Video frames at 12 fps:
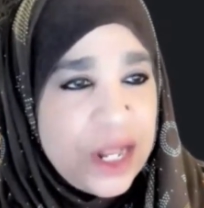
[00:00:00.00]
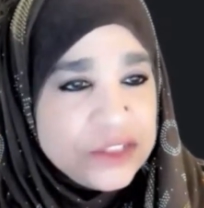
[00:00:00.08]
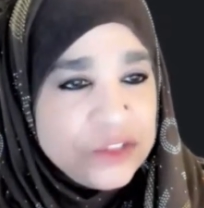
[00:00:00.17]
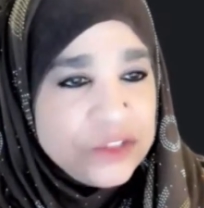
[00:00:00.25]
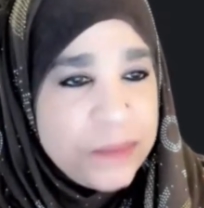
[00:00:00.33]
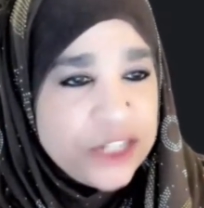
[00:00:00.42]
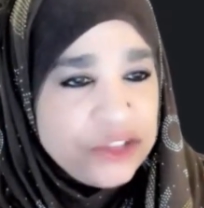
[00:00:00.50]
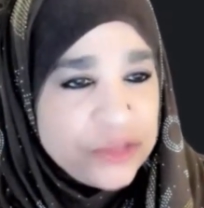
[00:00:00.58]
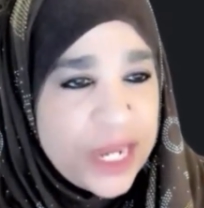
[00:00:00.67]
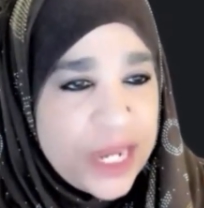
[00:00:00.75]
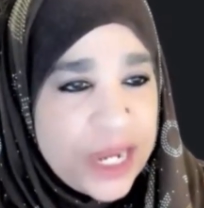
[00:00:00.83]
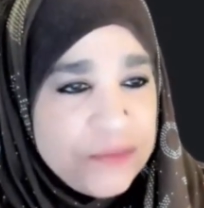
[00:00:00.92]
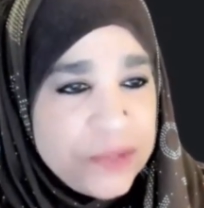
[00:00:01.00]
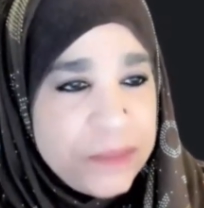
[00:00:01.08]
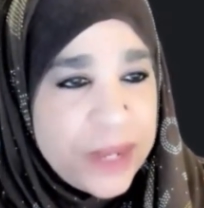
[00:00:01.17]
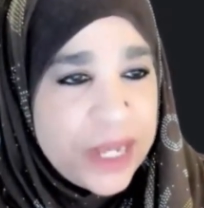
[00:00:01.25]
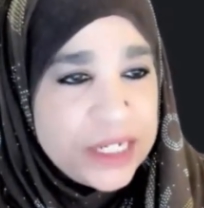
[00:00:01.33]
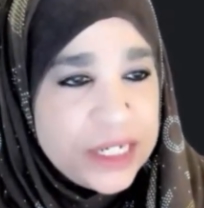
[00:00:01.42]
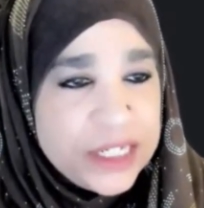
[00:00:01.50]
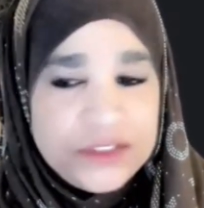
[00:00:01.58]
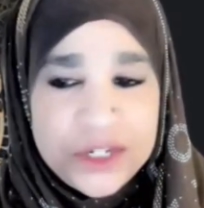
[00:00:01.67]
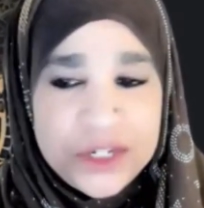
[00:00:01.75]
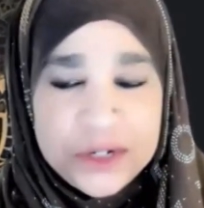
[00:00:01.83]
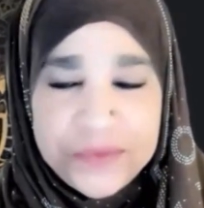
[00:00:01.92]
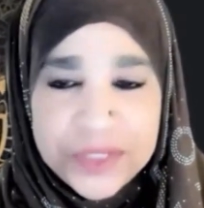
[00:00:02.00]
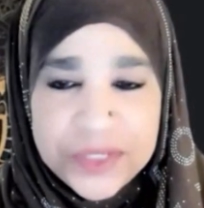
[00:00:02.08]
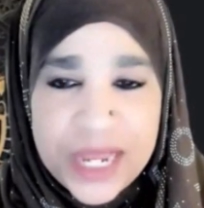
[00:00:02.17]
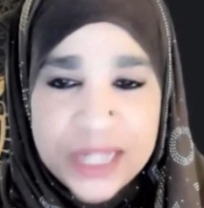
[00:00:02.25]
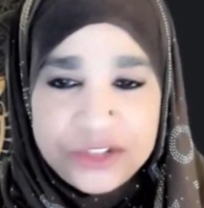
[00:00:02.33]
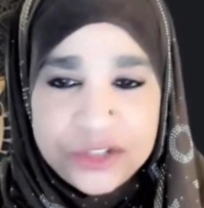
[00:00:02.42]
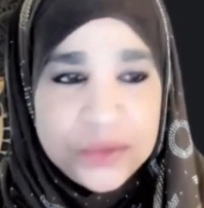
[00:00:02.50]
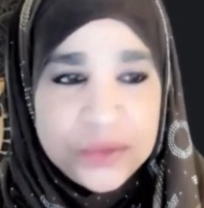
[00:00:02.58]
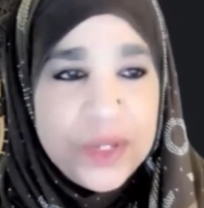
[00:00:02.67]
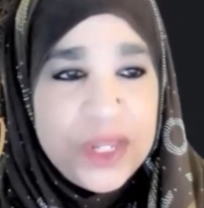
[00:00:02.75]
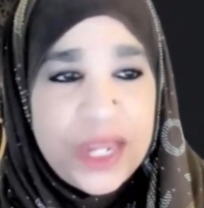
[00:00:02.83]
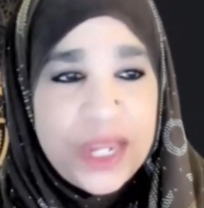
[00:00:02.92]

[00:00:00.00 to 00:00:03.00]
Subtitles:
So make sure that everybody is here for that too.